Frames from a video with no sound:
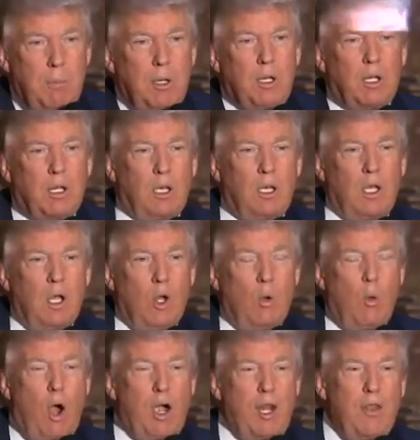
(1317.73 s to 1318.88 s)
Bill?
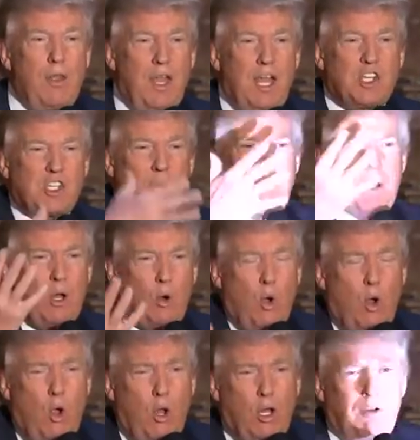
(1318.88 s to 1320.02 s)
Why didn't they ask about
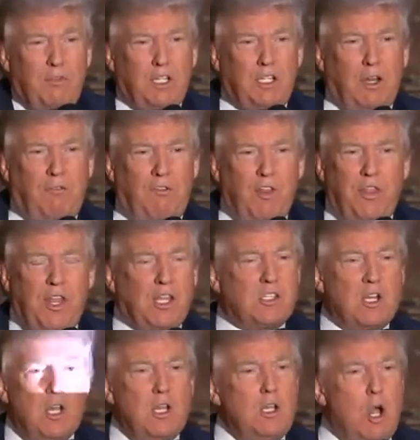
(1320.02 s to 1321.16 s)
all of the different
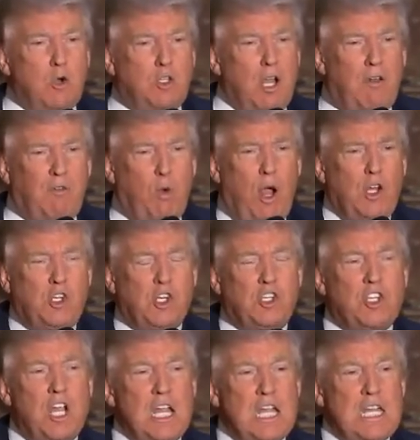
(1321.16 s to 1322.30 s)
things? No tough
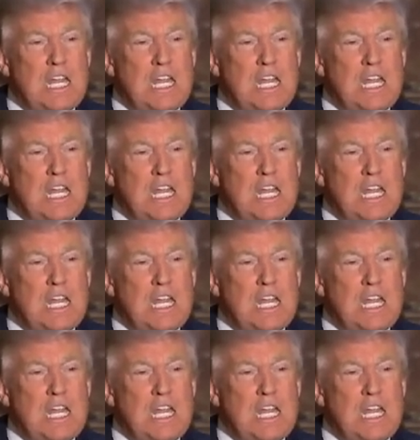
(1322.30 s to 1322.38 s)
questions.